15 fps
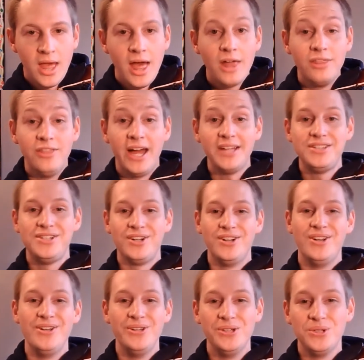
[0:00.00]
That's your
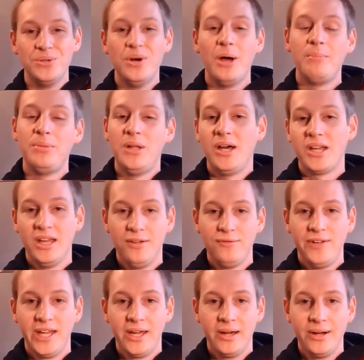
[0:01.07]
new plucking
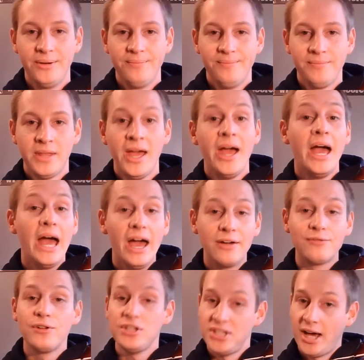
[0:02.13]
finger.
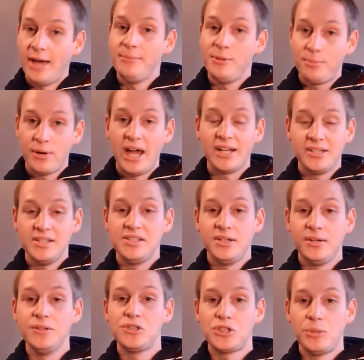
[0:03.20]
Every time you practice your
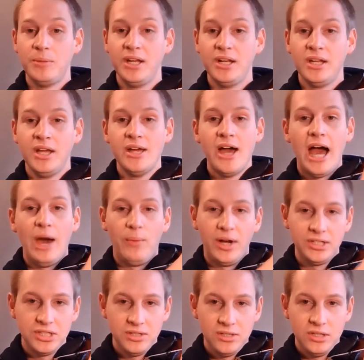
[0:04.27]
instrument, I
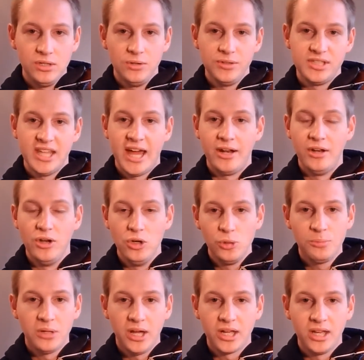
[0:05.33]
want you to use that new
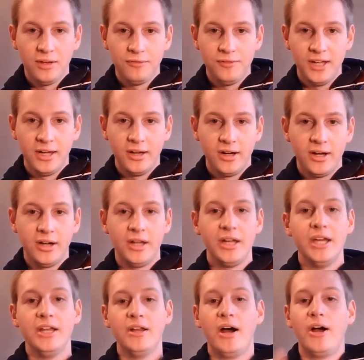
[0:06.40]
plucking finger
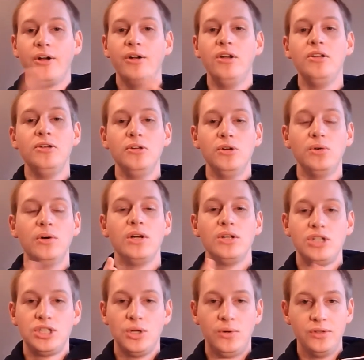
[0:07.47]
in our new
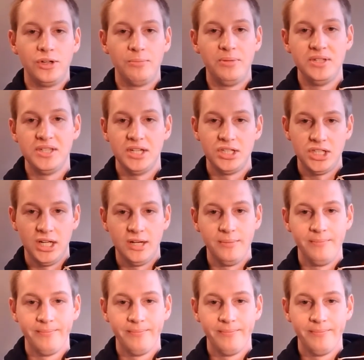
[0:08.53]
shoulder position.